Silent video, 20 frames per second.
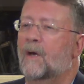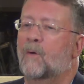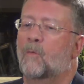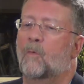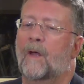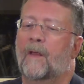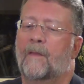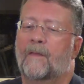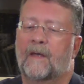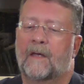
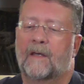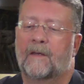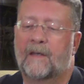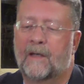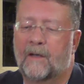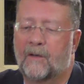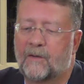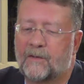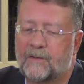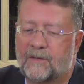Well,
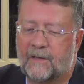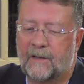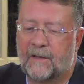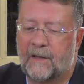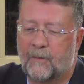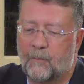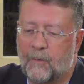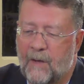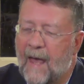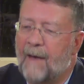there's
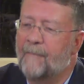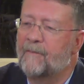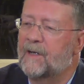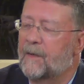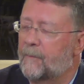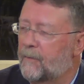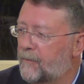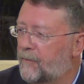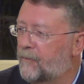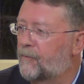there, we have
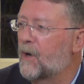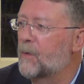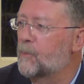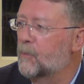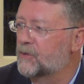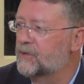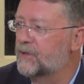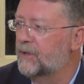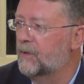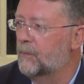another
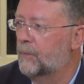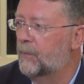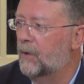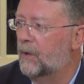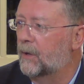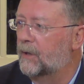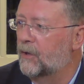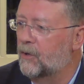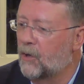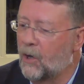frameworks in the
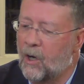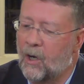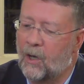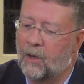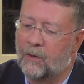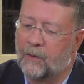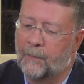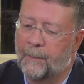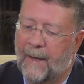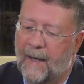book, and
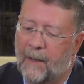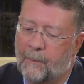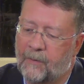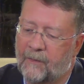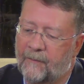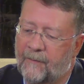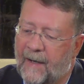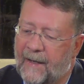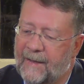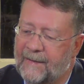all are about
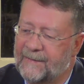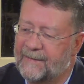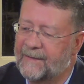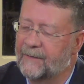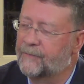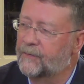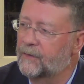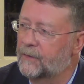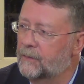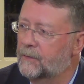providing
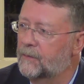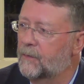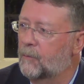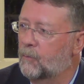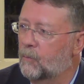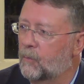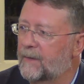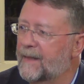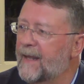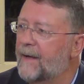
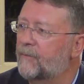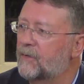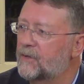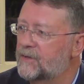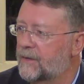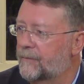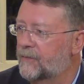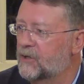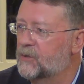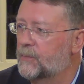different
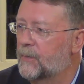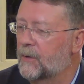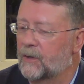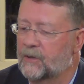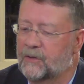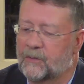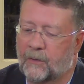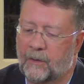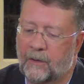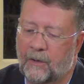levels of
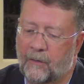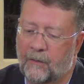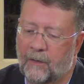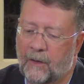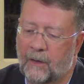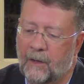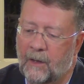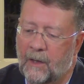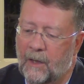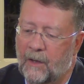experience. So, you know,
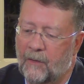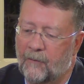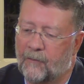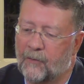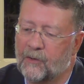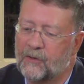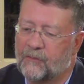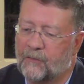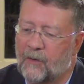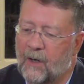the
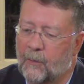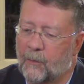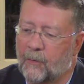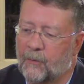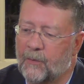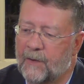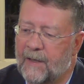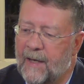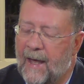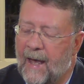first
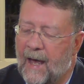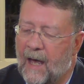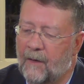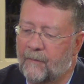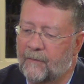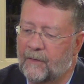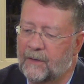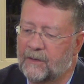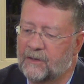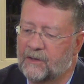framework we
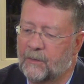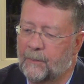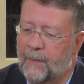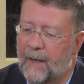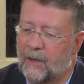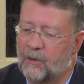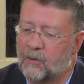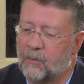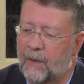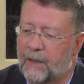have is
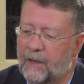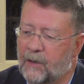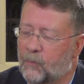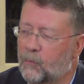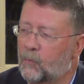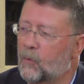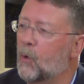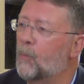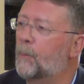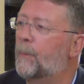about creating a
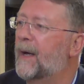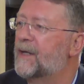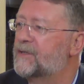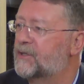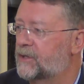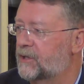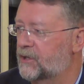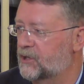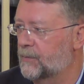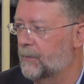
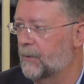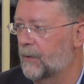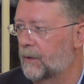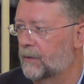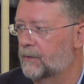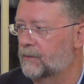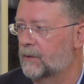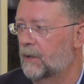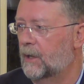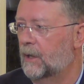robust
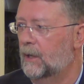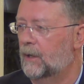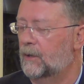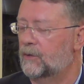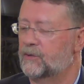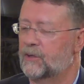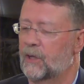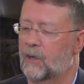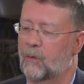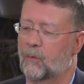experience,
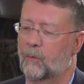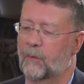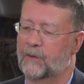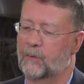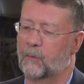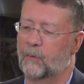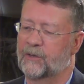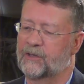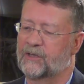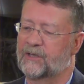so
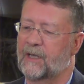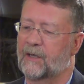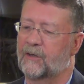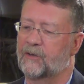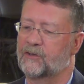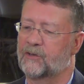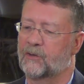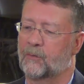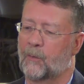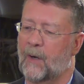which
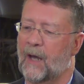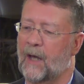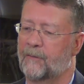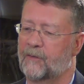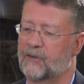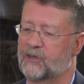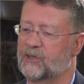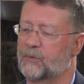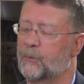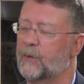centers around
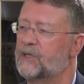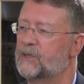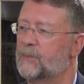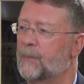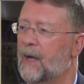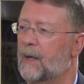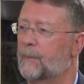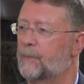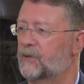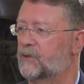the sweet
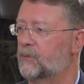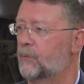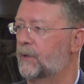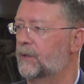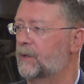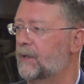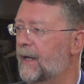spot between